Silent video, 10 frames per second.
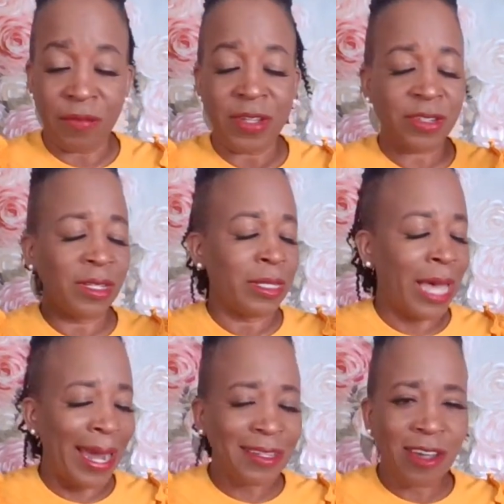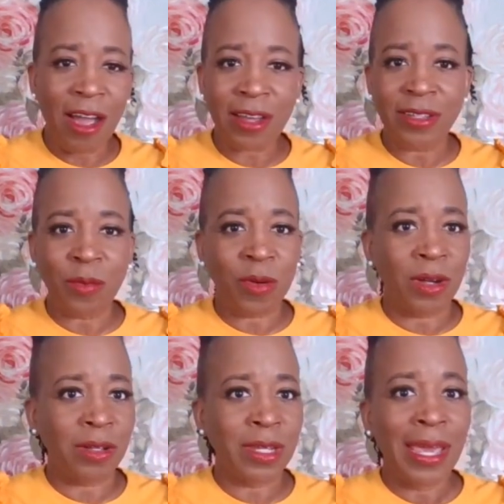There's a lot of talk in the
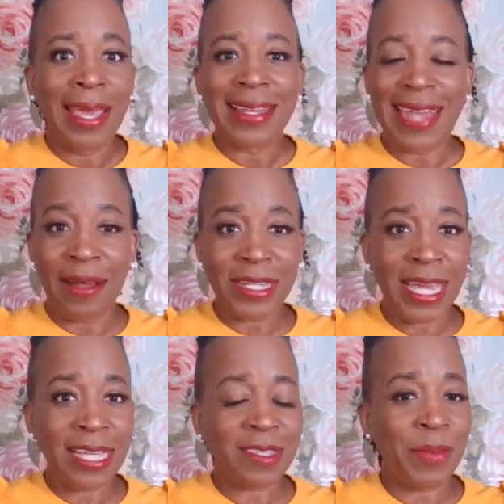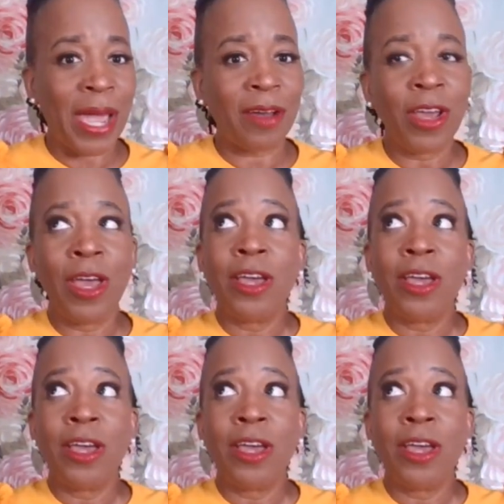world nowadays about